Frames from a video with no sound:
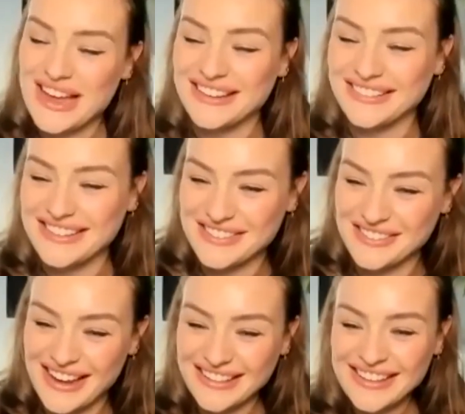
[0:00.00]
channel as
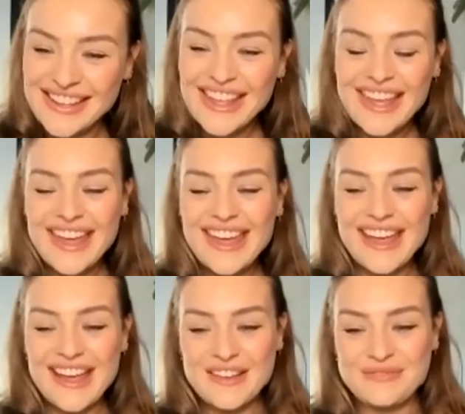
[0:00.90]
well.
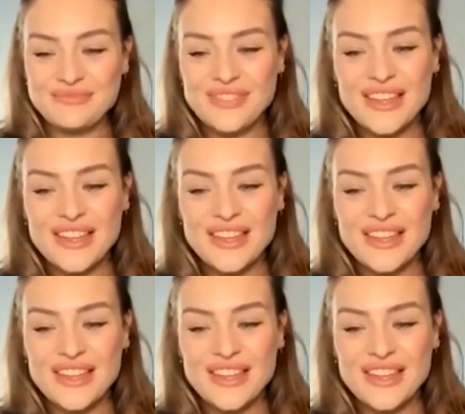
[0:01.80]
Um,